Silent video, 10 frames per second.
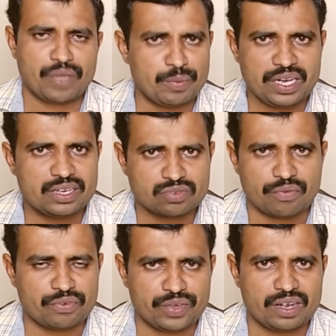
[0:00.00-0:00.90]
familiar
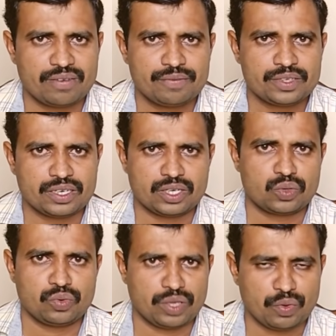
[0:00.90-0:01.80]
software
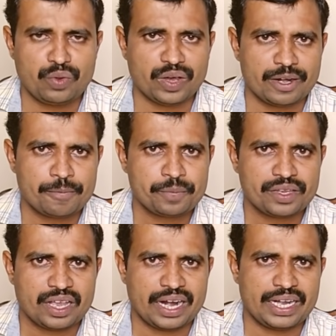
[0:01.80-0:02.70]
to everyone,
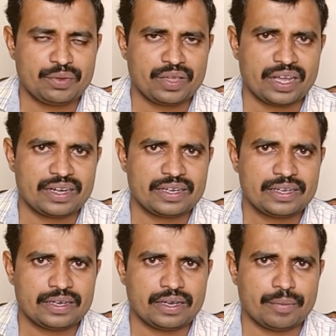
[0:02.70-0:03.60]
and you can
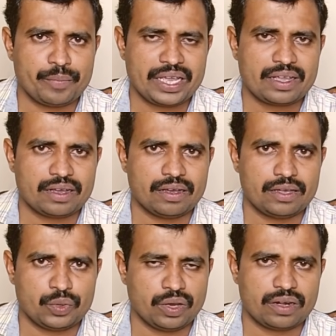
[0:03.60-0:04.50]
make
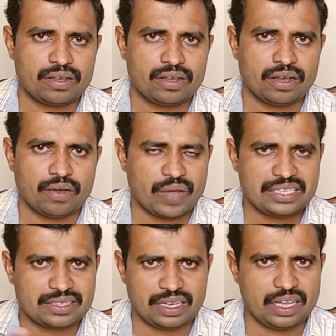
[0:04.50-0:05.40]
your
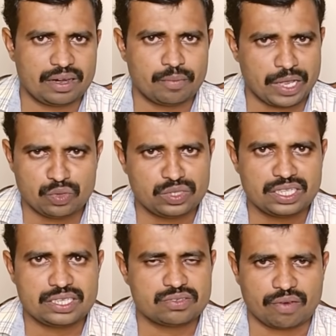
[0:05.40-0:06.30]
voice clear by
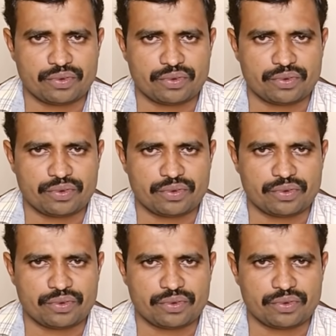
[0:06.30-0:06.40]
using this